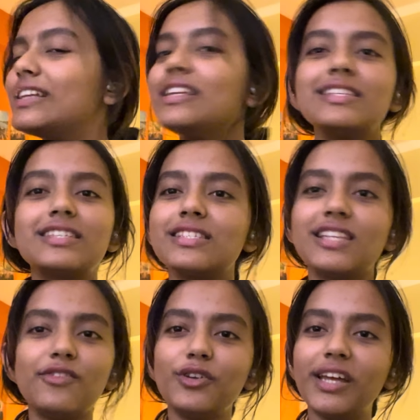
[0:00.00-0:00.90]
list is
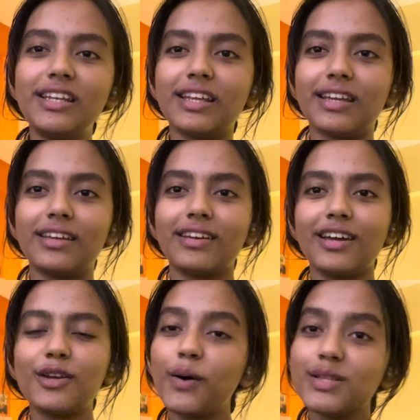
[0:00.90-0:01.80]
never ending
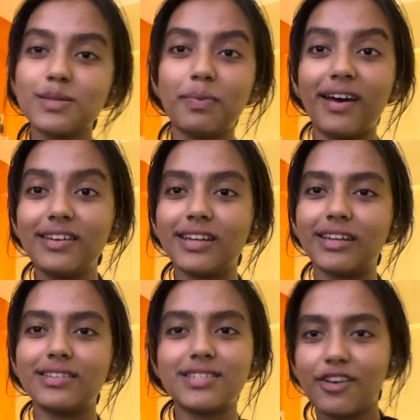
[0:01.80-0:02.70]
and awe
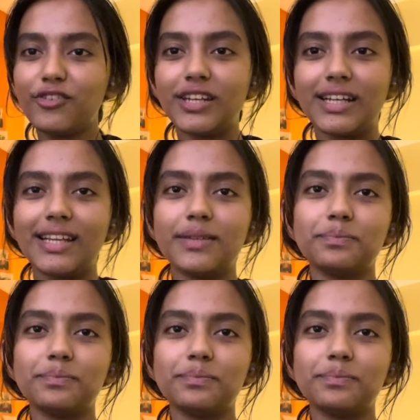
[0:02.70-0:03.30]
inspiring, definitely.